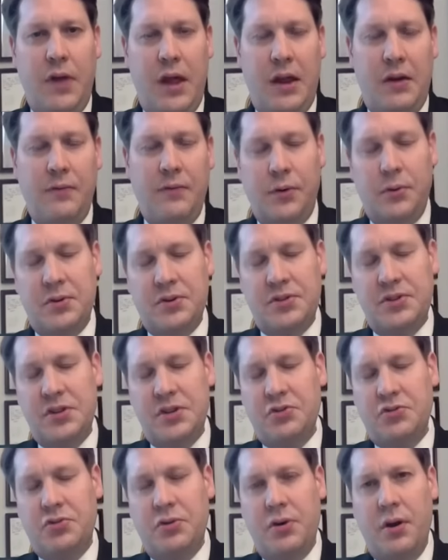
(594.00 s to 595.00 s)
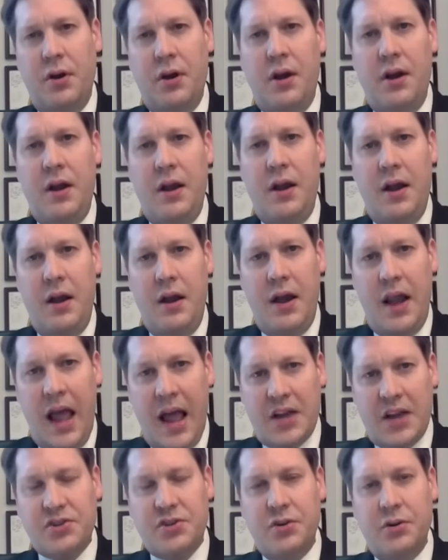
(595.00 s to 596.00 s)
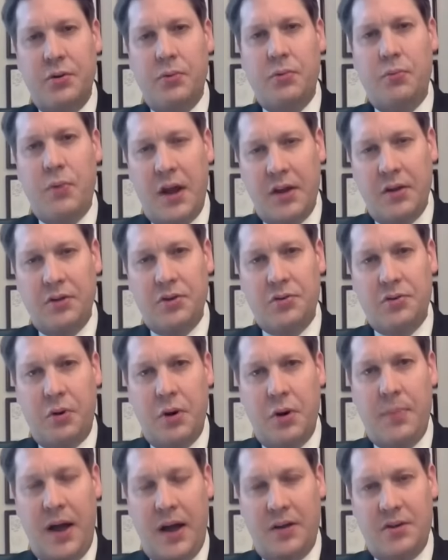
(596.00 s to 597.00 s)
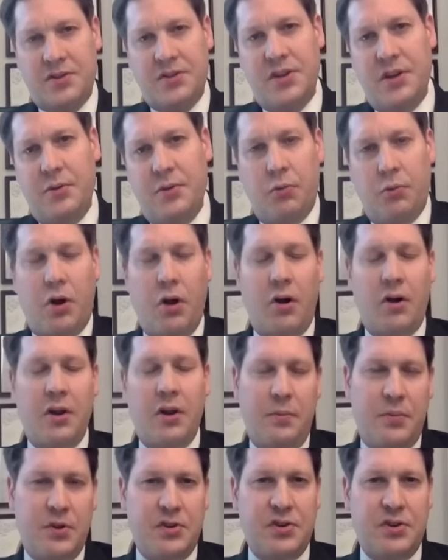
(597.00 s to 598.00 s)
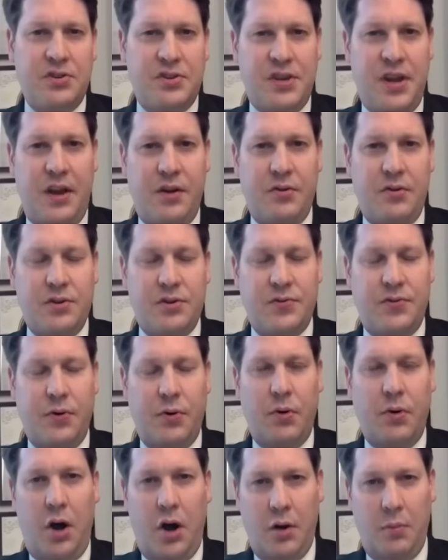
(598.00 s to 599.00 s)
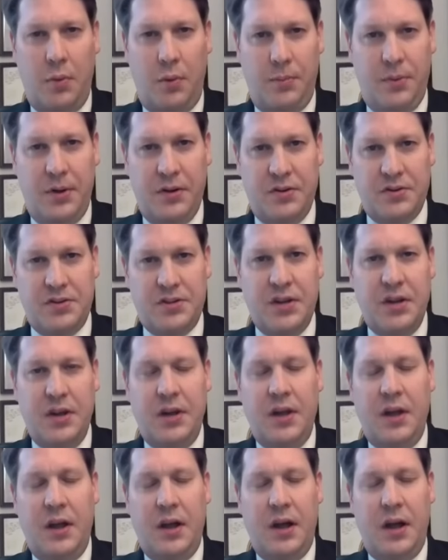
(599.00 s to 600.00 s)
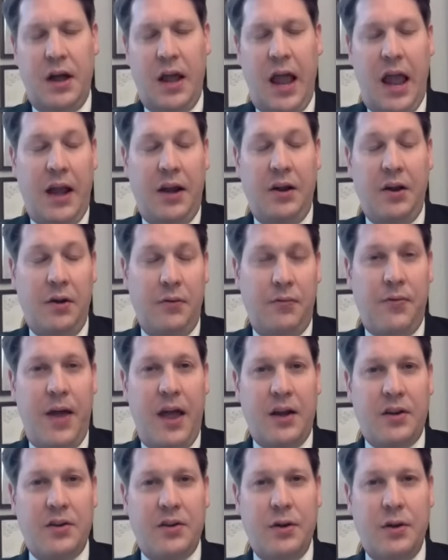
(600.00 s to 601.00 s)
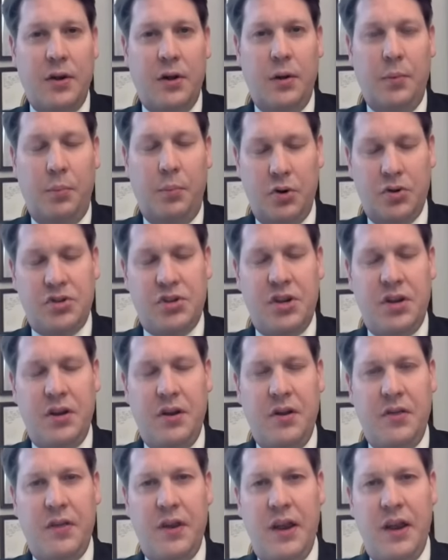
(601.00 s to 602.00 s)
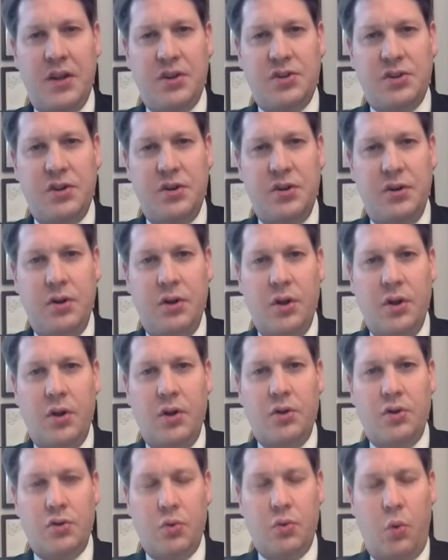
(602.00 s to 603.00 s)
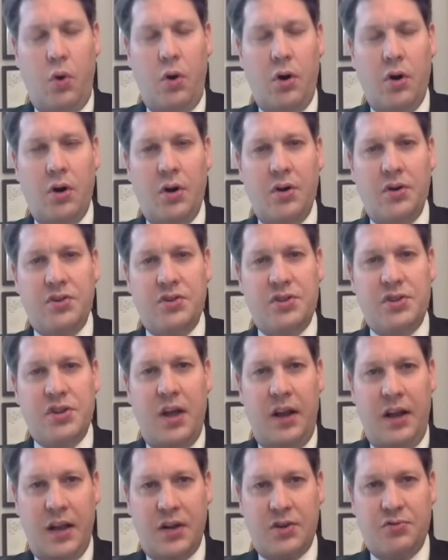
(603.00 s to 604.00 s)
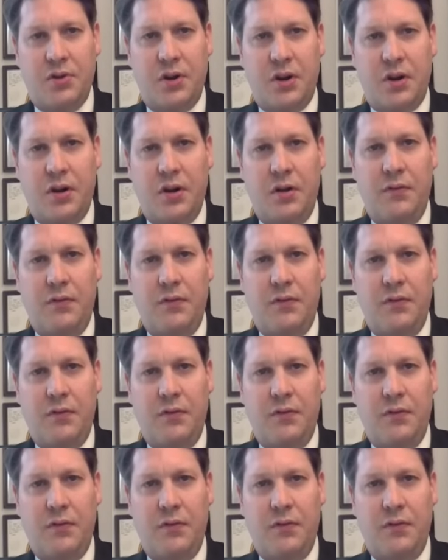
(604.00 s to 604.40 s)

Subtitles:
influencing national regulatory policy regarding emission standards for automobiles, and in effect, pushing the nation towards electric